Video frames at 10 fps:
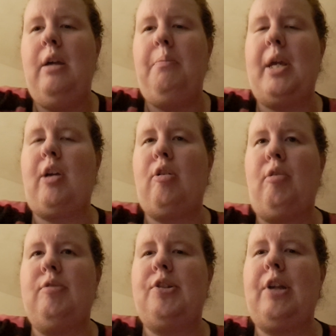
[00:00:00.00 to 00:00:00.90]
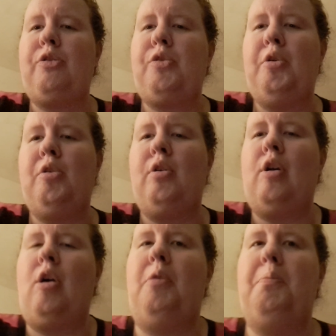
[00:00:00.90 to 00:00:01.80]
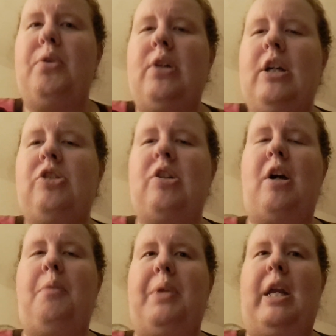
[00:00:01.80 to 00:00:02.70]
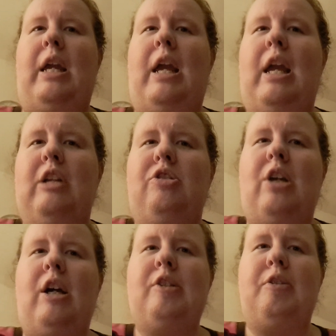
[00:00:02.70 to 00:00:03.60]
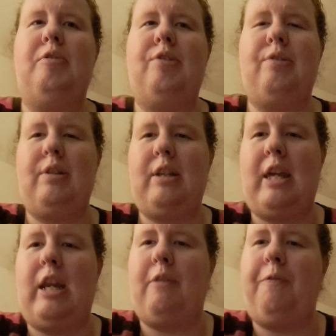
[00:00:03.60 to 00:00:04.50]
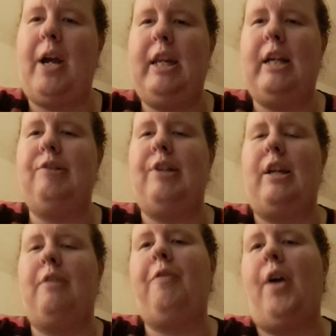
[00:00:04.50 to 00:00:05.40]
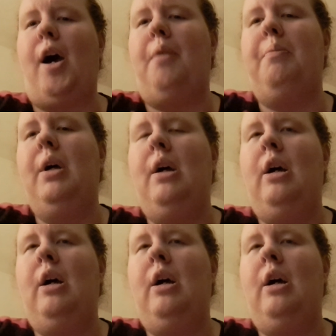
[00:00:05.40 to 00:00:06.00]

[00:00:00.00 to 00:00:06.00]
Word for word: make her own stuff through her own production company, and she also is getting financing from